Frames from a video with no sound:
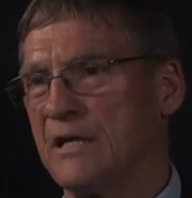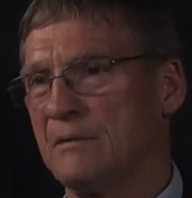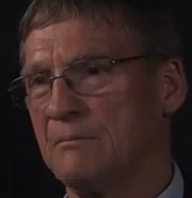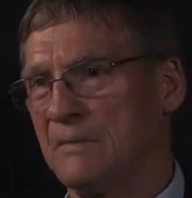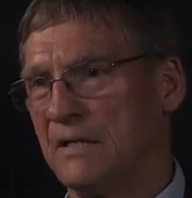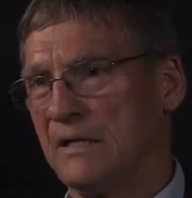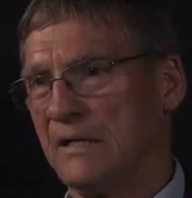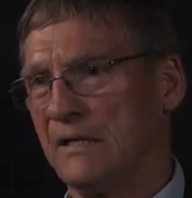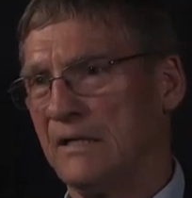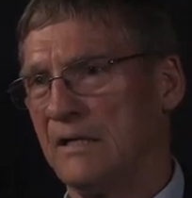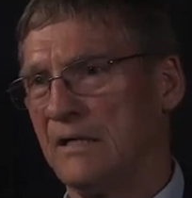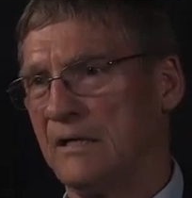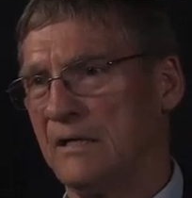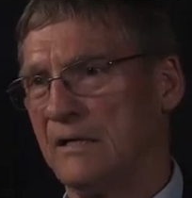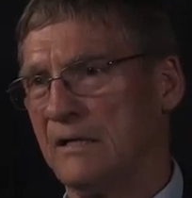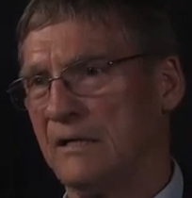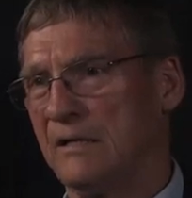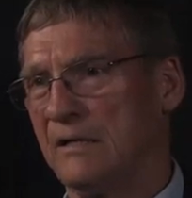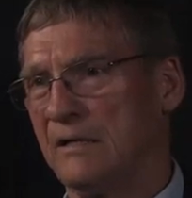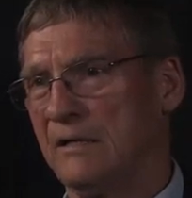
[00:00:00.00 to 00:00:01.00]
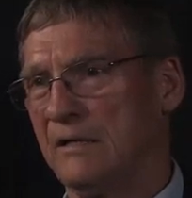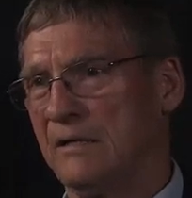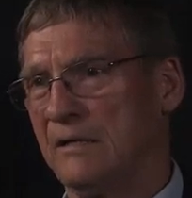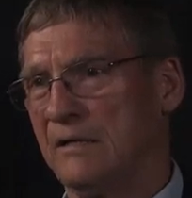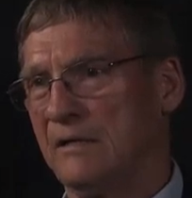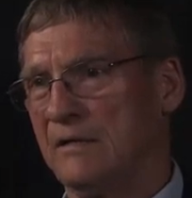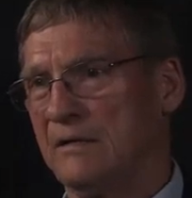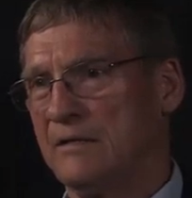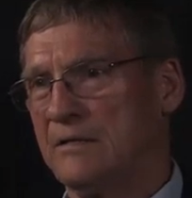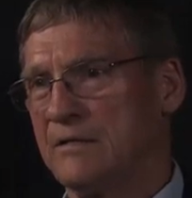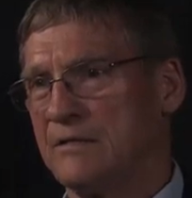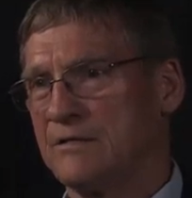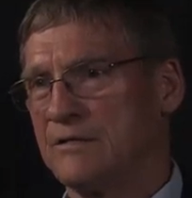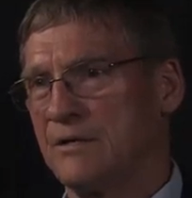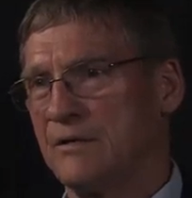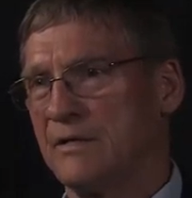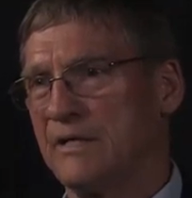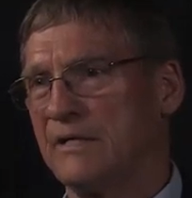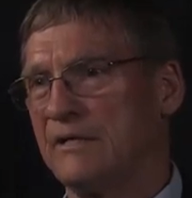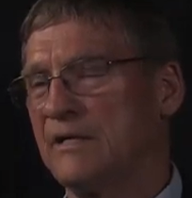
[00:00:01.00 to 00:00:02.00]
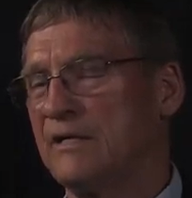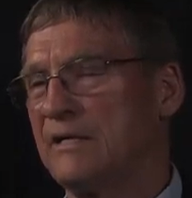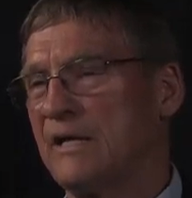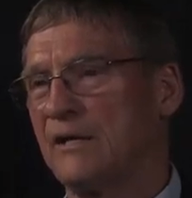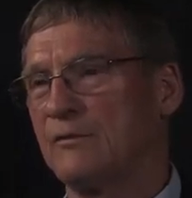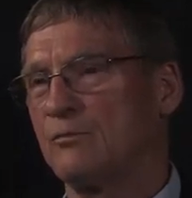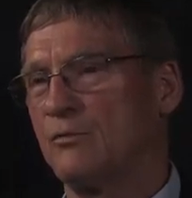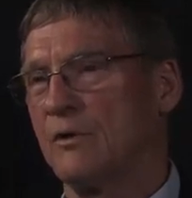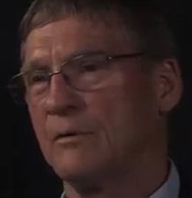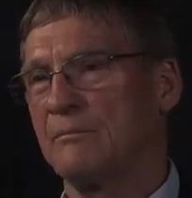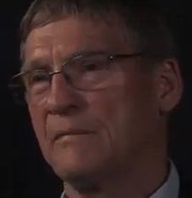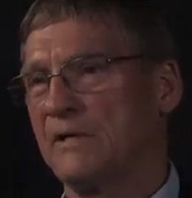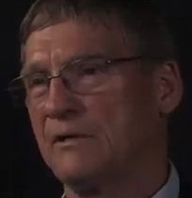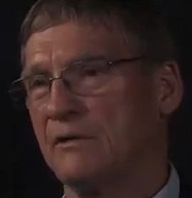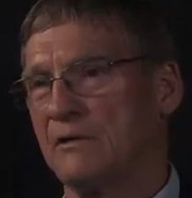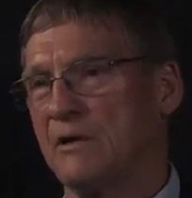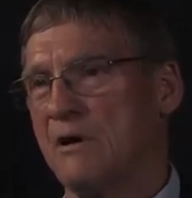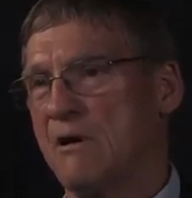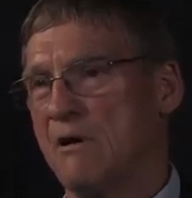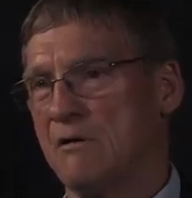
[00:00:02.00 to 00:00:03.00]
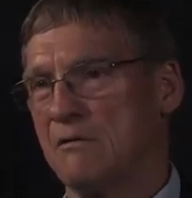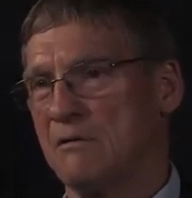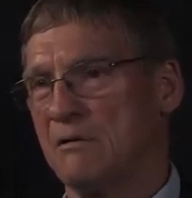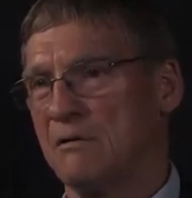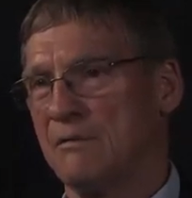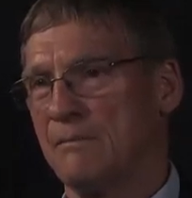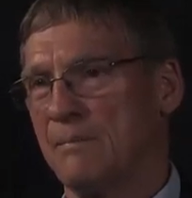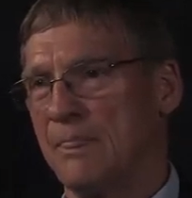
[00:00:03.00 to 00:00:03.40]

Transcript: and me. So he did not want me to go.